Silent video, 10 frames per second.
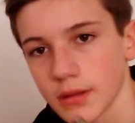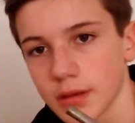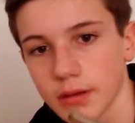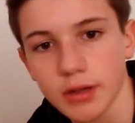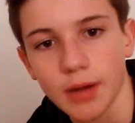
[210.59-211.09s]

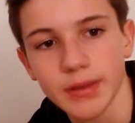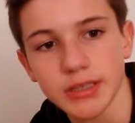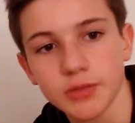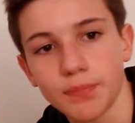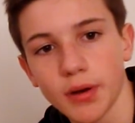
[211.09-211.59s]
there are coming
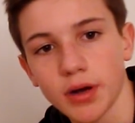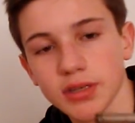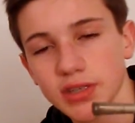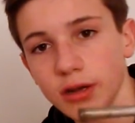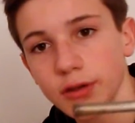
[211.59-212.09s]

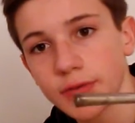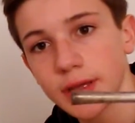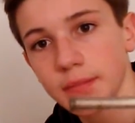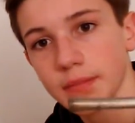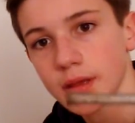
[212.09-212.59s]
sparks out of
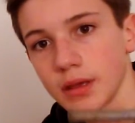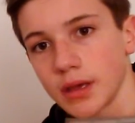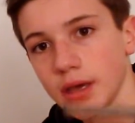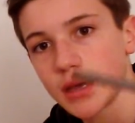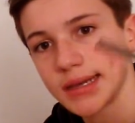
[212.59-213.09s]
it,
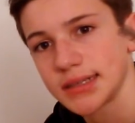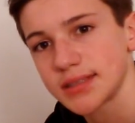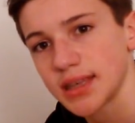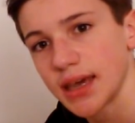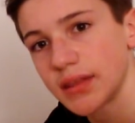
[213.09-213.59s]
and I
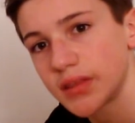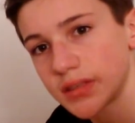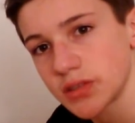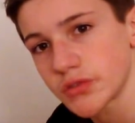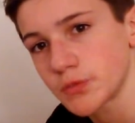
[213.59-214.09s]
say
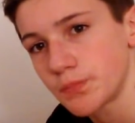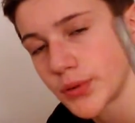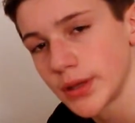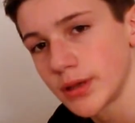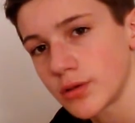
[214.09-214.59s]
this is
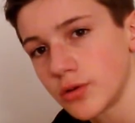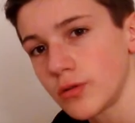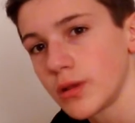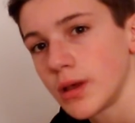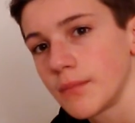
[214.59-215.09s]
pretty
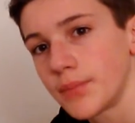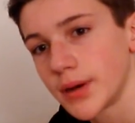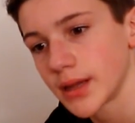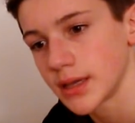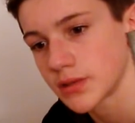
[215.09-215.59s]
cool,
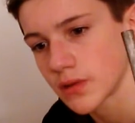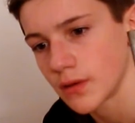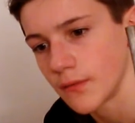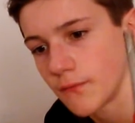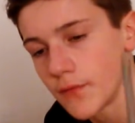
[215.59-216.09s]
but as
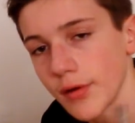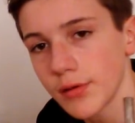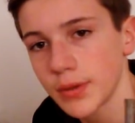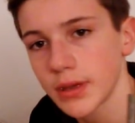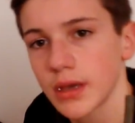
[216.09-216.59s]
a
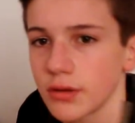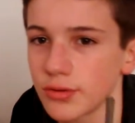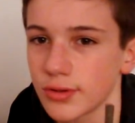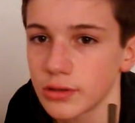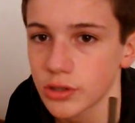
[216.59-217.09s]
very beginner
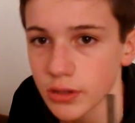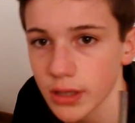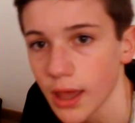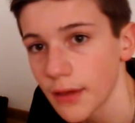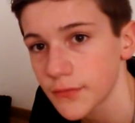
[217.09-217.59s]
you
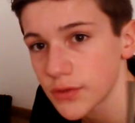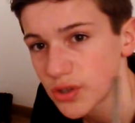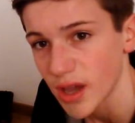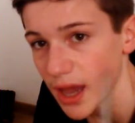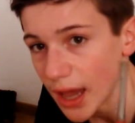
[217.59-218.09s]
don't have
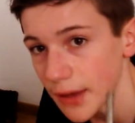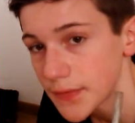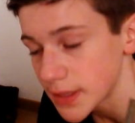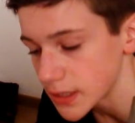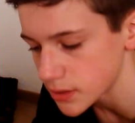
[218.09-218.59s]
to
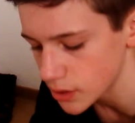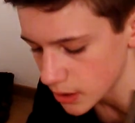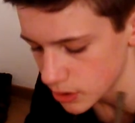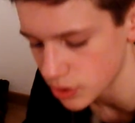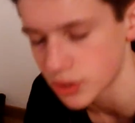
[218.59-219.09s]
have this. You
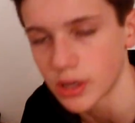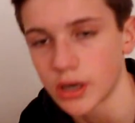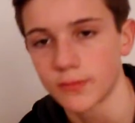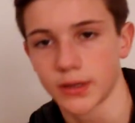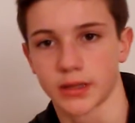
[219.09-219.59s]
can
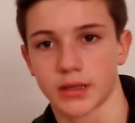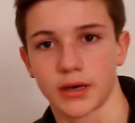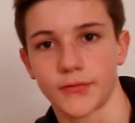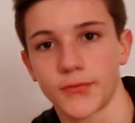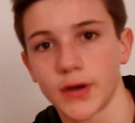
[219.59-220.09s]
start with
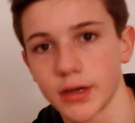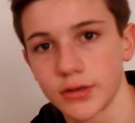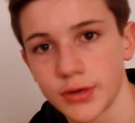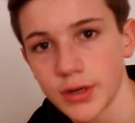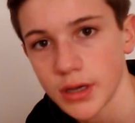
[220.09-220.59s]
a
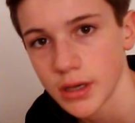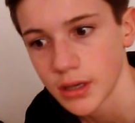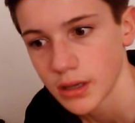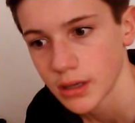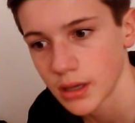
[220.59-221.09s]
fire
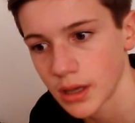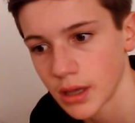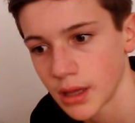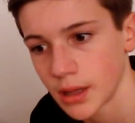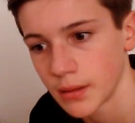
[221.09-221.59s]

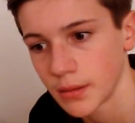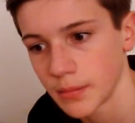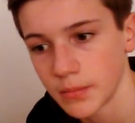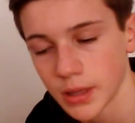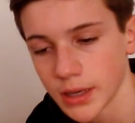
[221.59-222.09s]

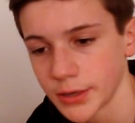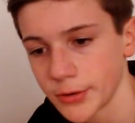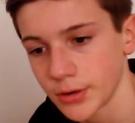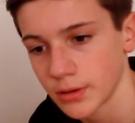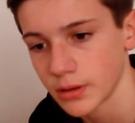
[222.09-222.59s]

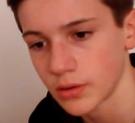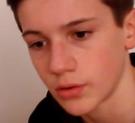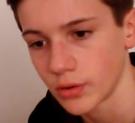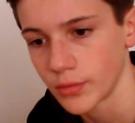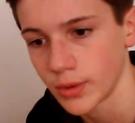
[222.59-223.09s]
lighter,
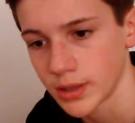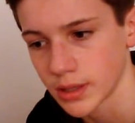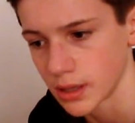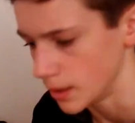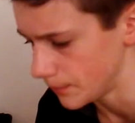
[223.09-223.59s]
or with
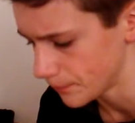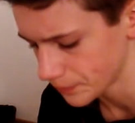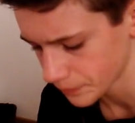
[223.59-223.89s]
a